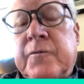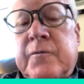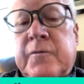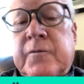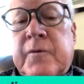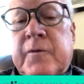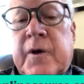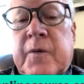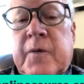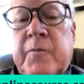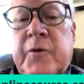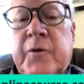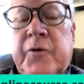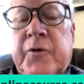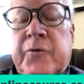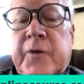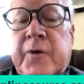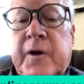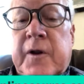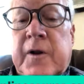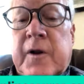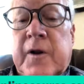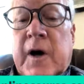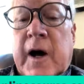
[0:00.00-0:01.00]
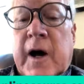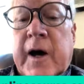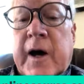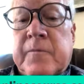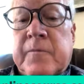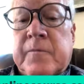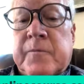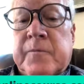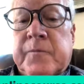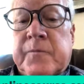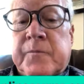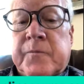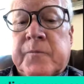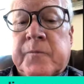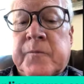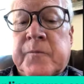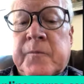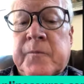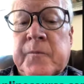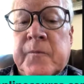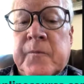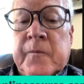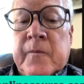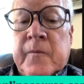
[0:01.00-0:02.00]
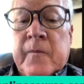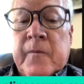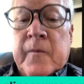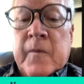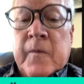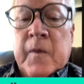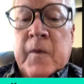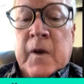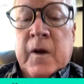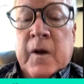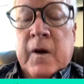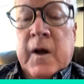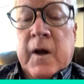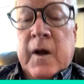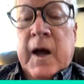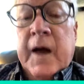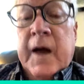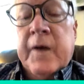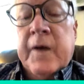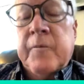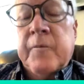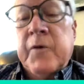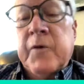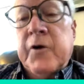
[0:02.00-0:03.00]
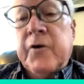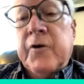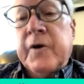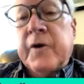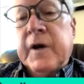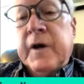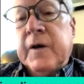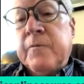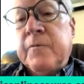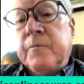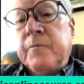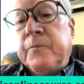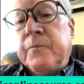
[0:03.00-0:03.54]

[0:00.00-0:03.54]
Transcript: in between diet and immunity,